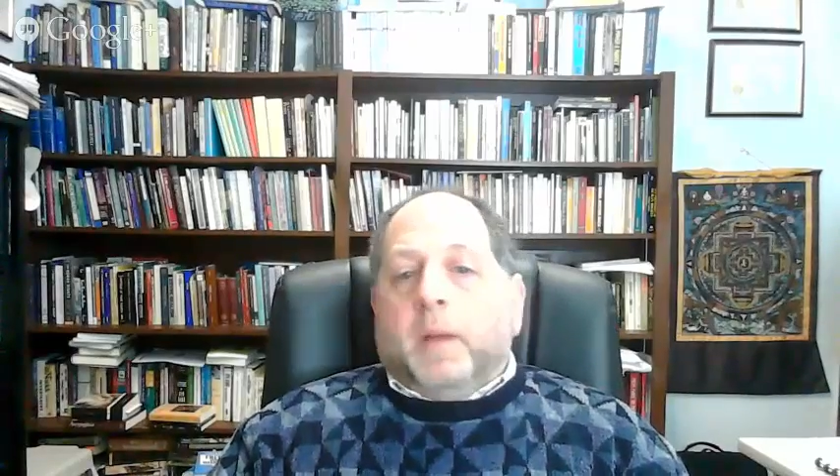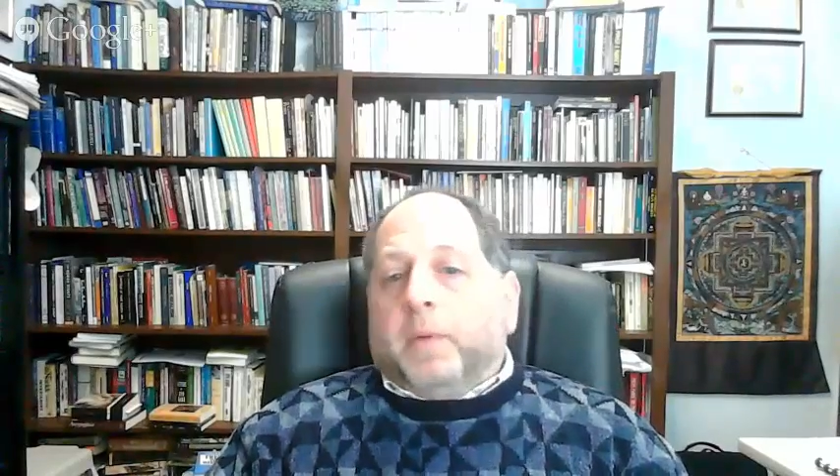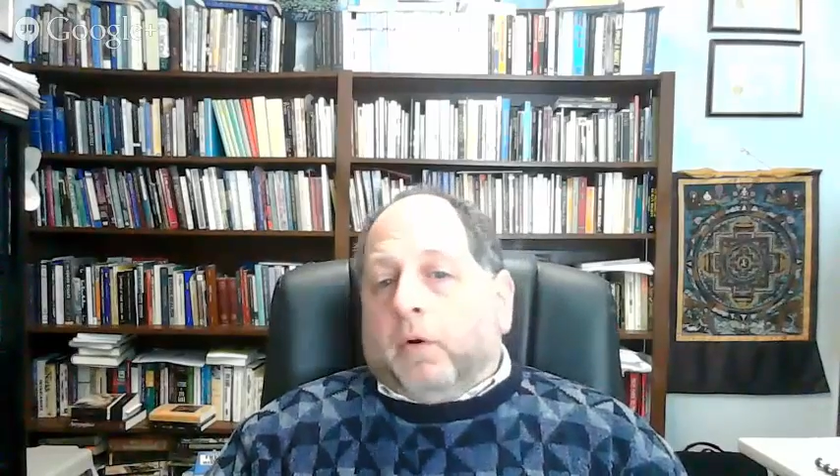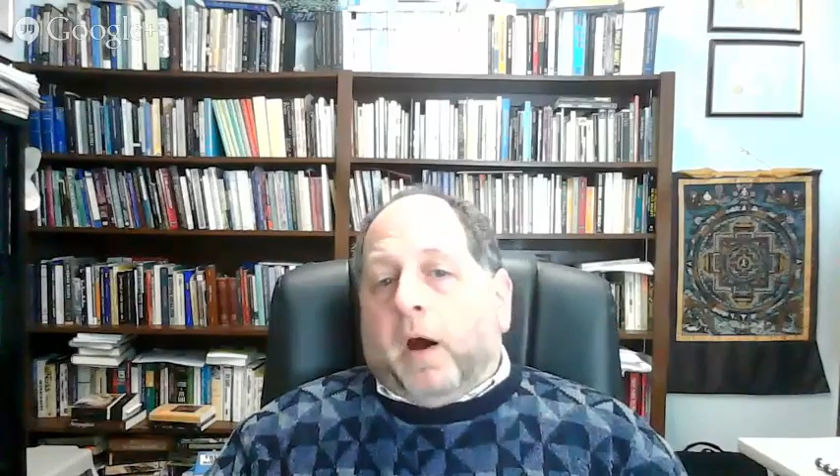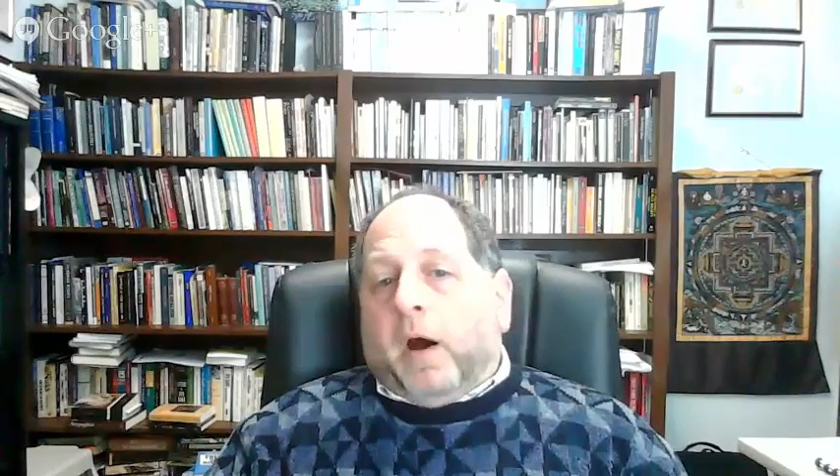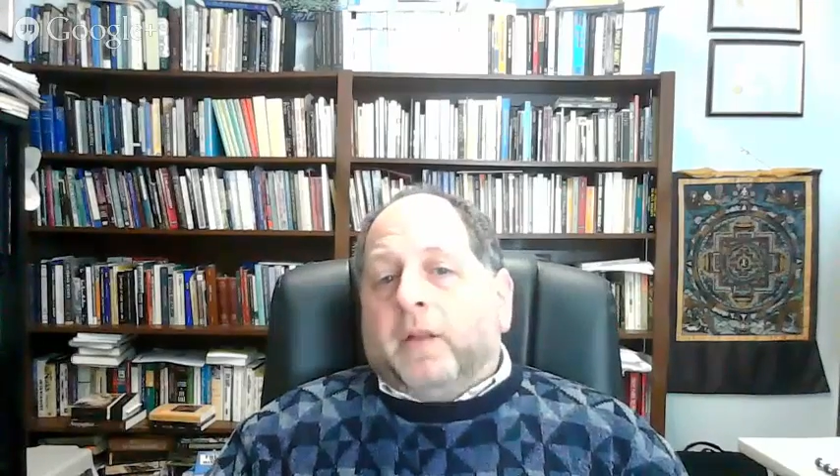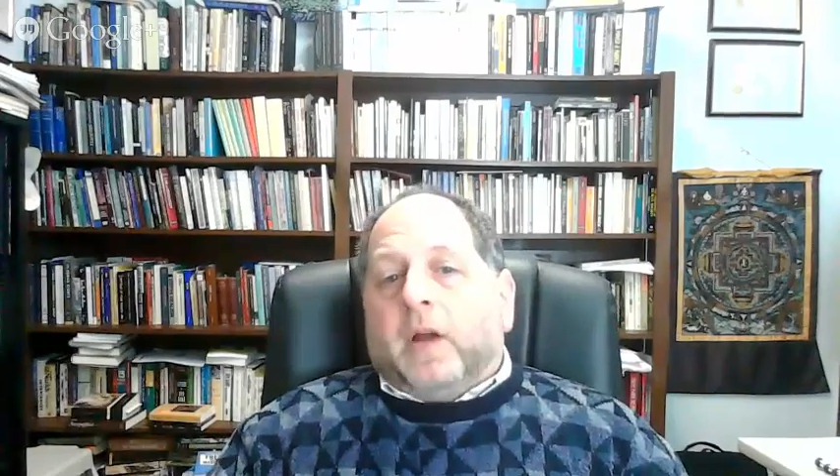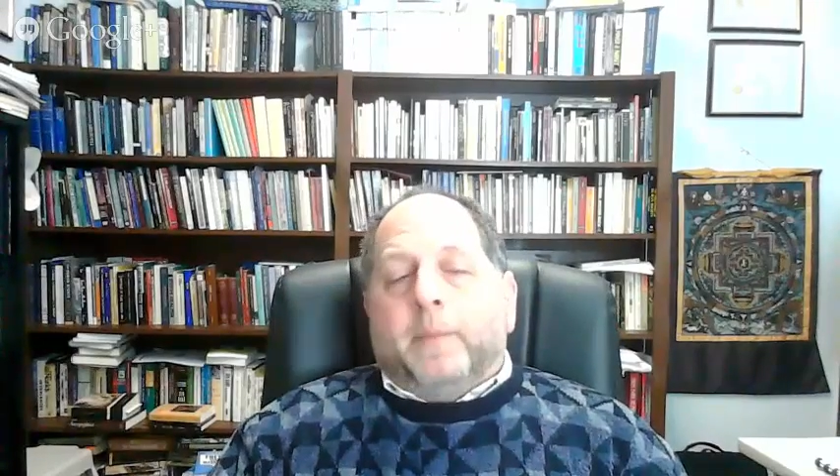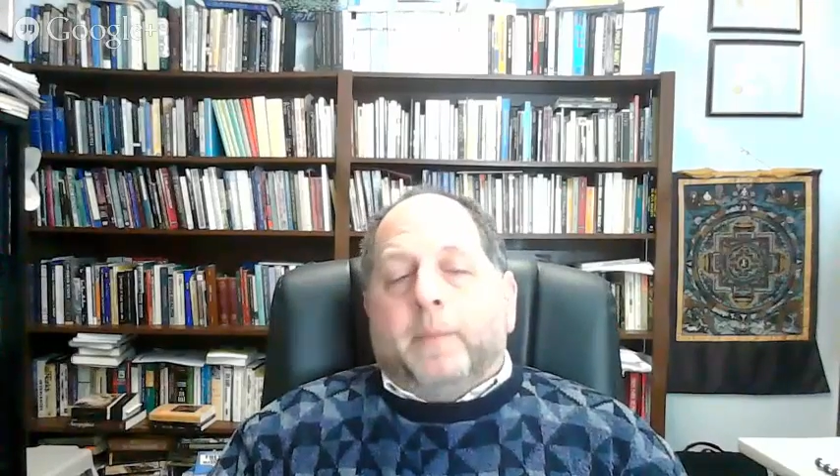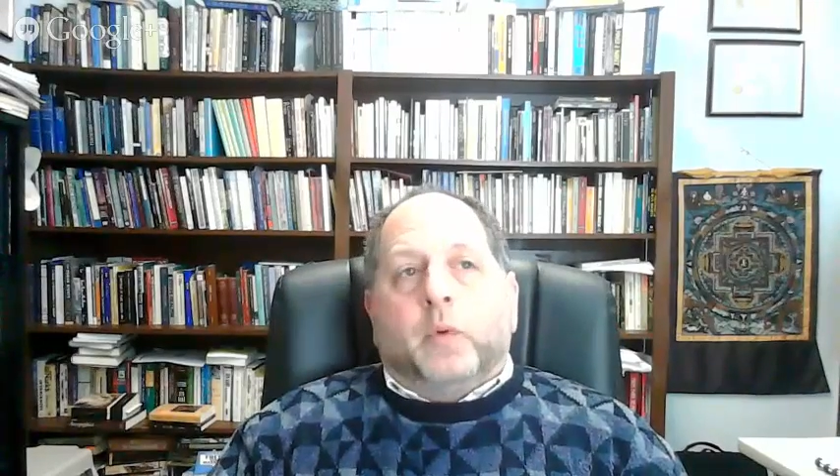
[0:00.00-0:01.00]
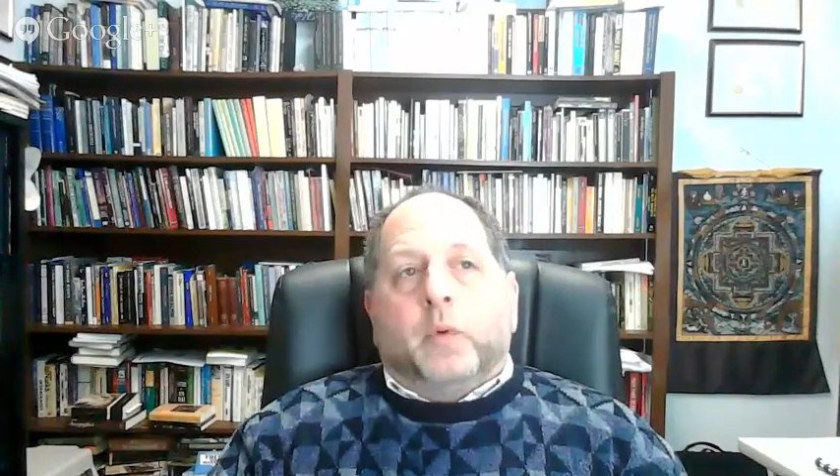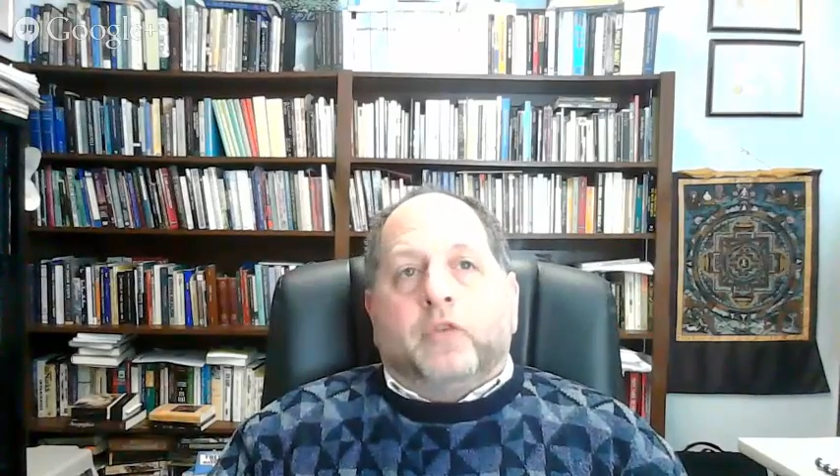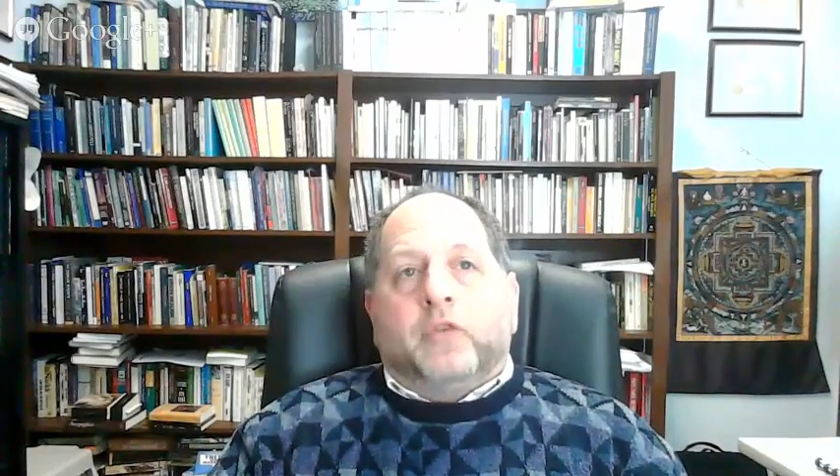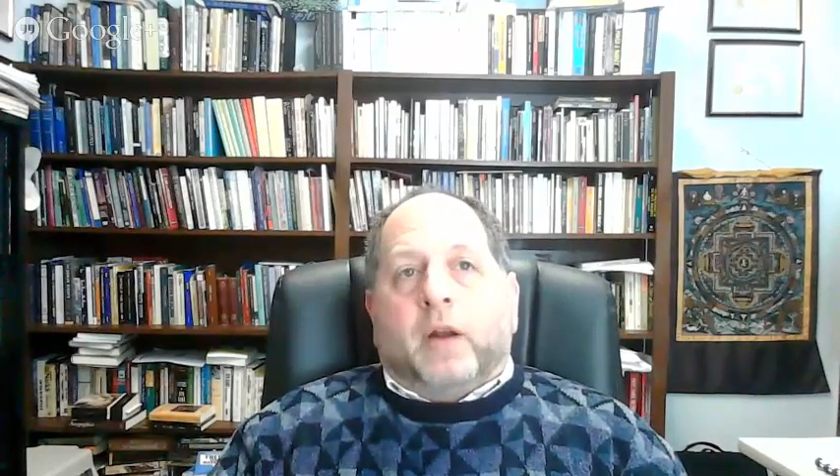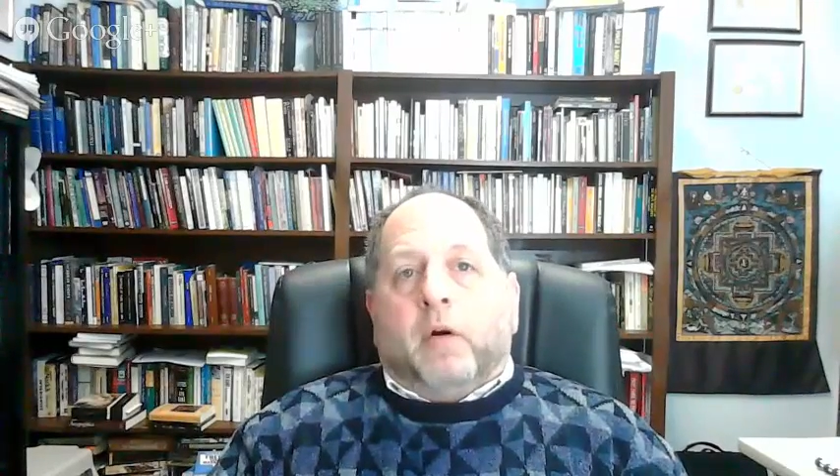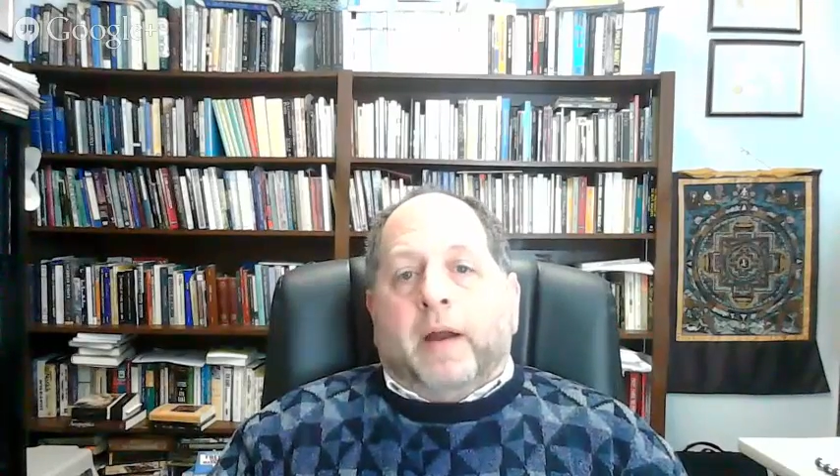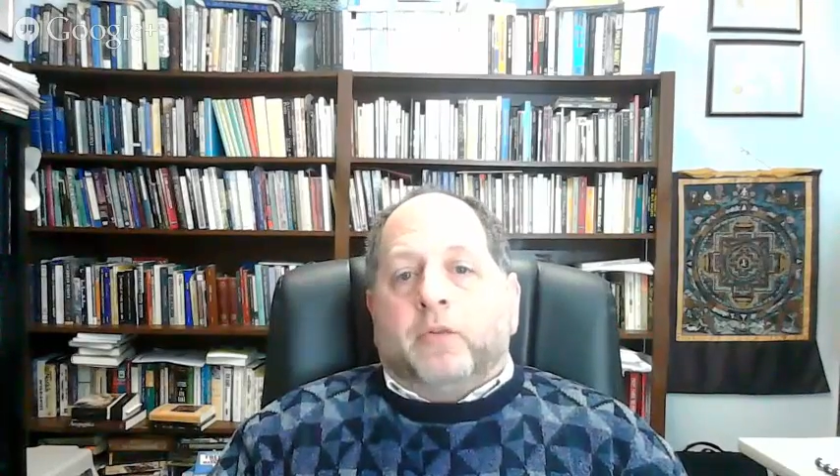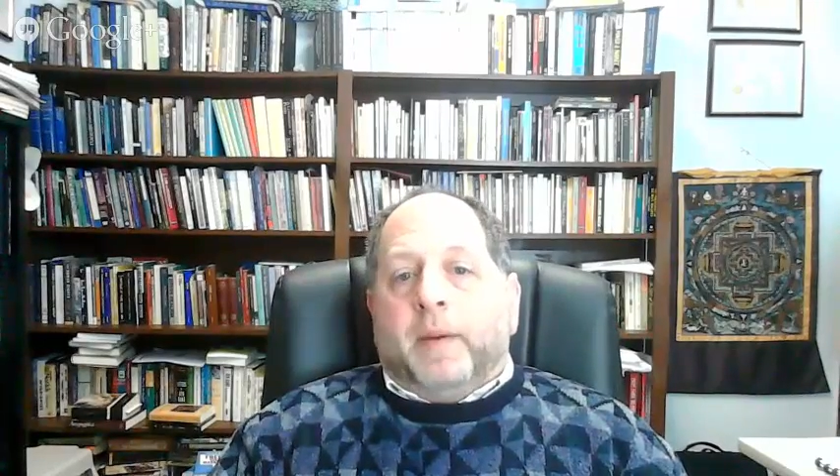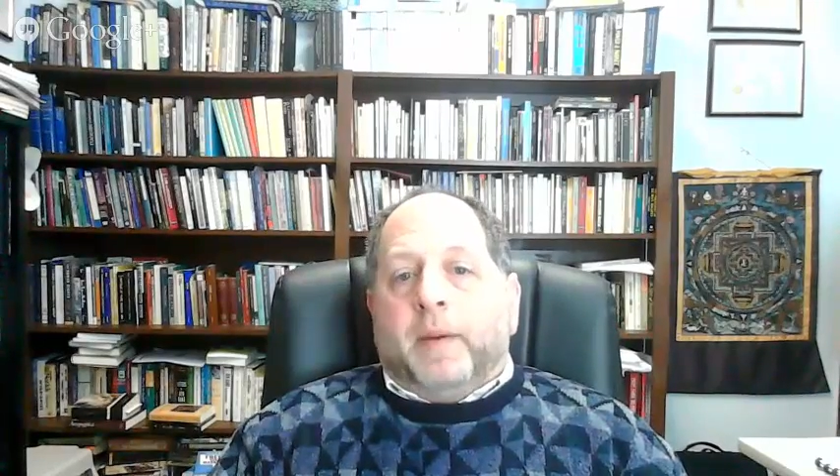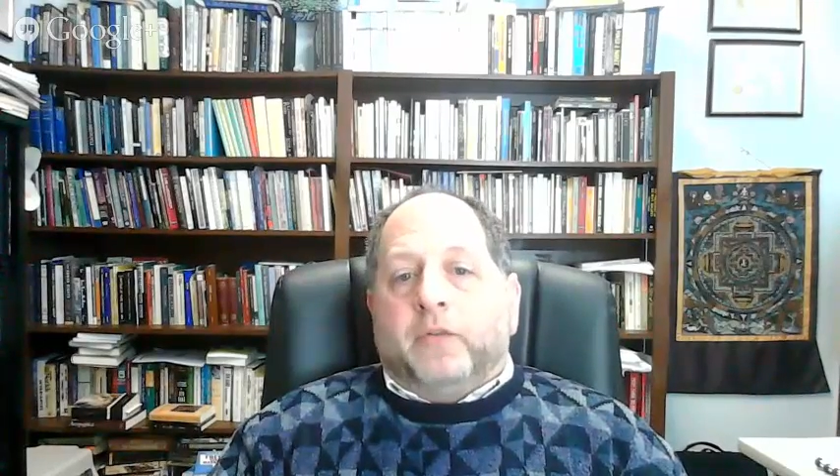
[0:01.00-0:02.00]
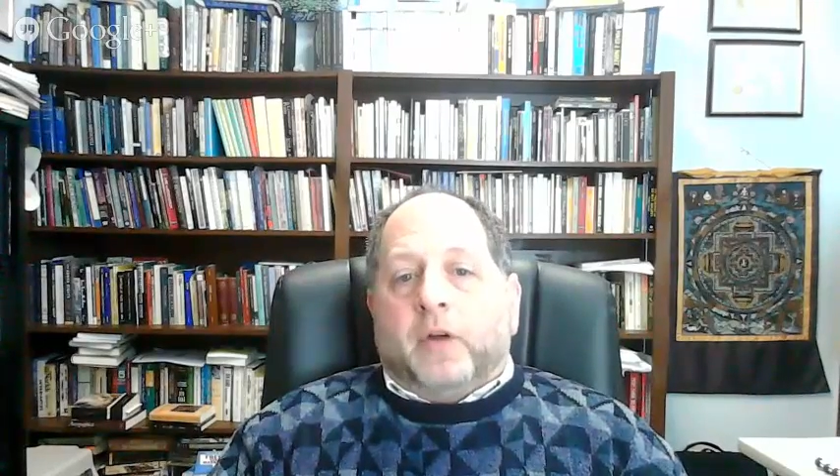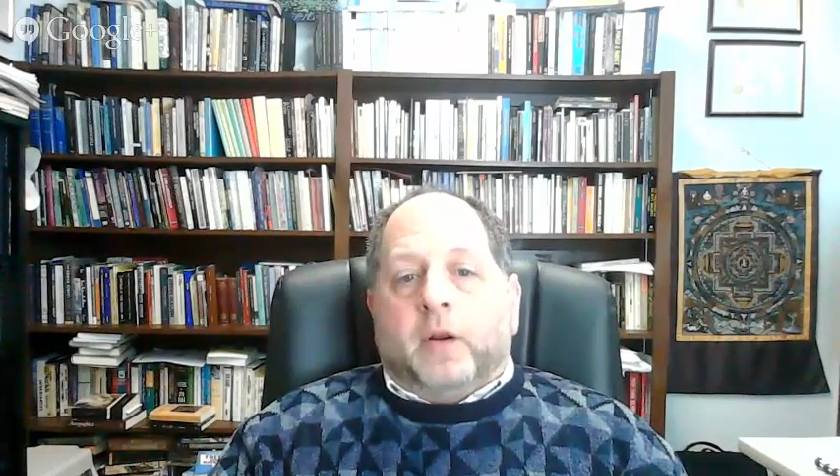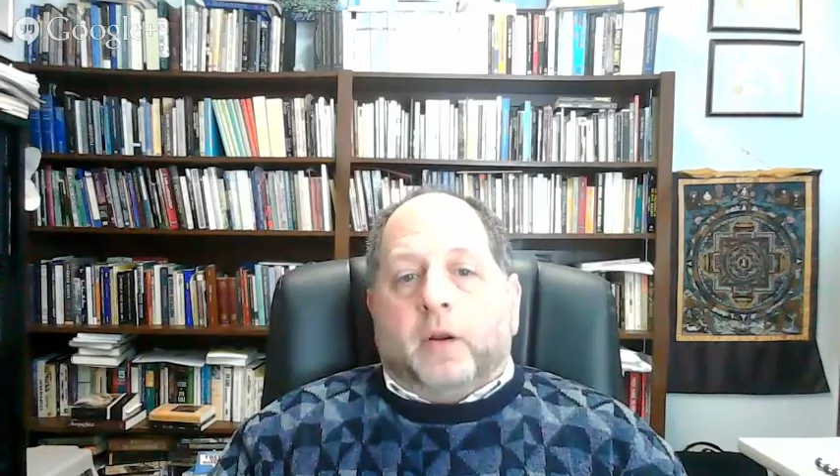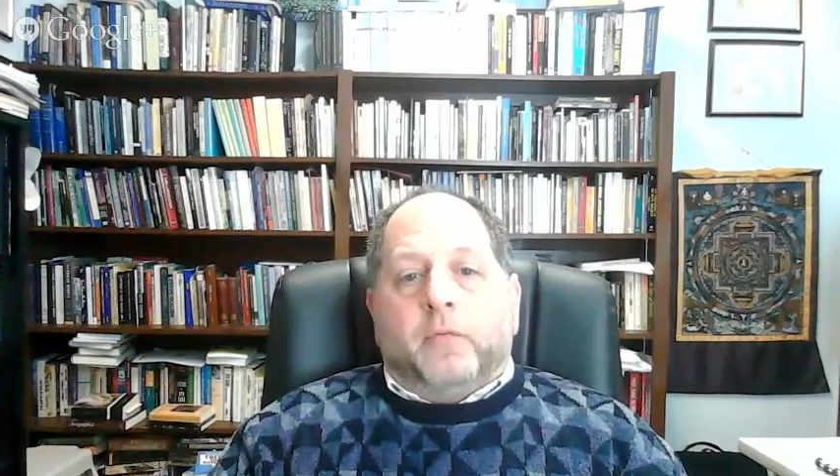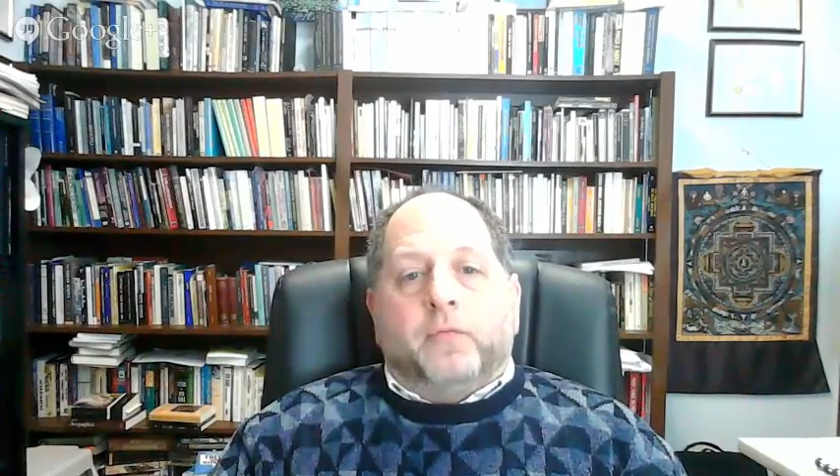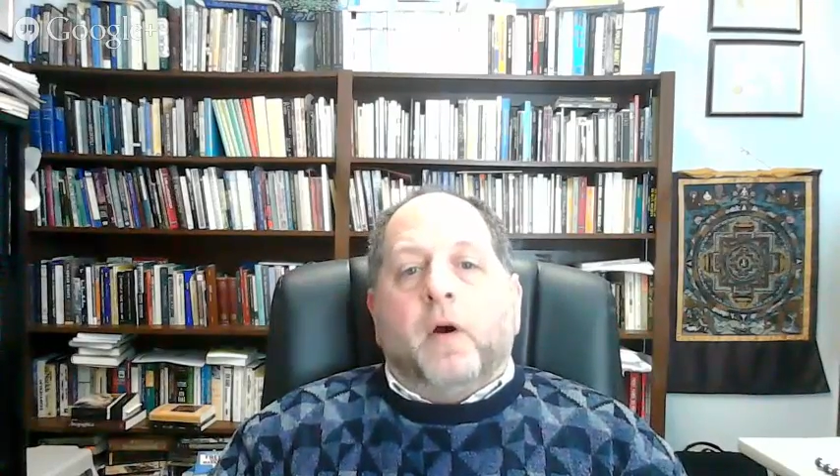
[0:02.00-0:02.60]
But a lot of times we generalize based on a